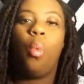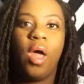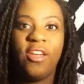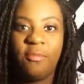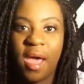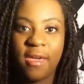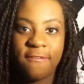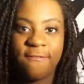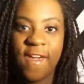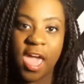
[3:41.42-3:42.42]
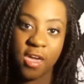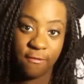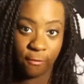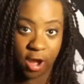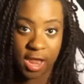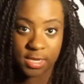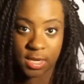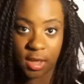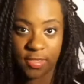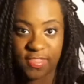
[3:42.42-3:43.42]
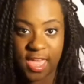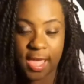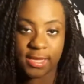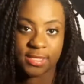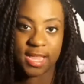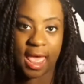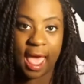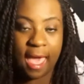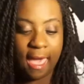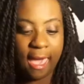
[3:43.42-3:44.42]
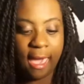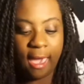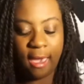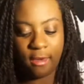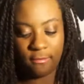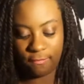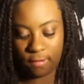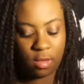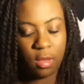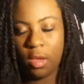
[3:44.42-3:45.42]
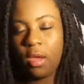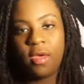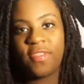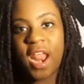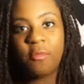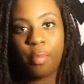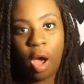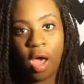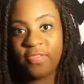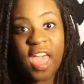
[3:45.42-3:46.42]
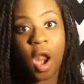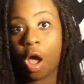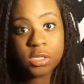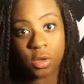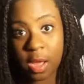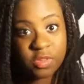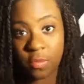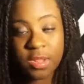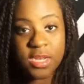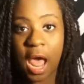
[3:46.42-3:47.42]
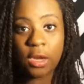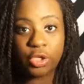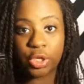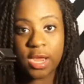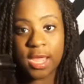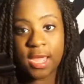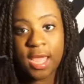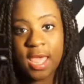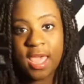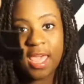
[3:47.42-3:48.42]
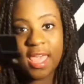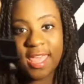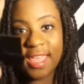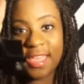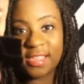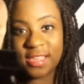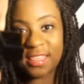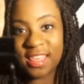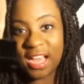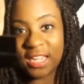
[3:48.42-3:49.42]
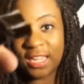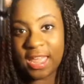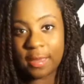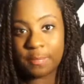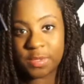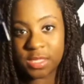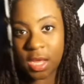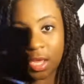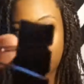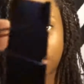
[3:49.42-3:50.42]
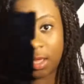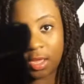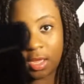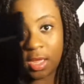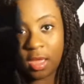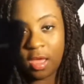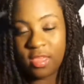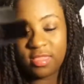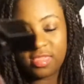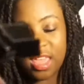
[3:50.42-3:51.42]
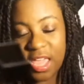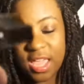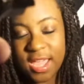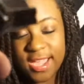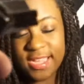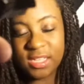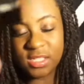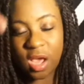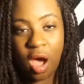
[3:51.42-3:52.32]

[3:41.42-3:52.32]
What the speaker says: One of my favorite things that I have, that I bought, that also comes from the Dollar Tree, is the clips. These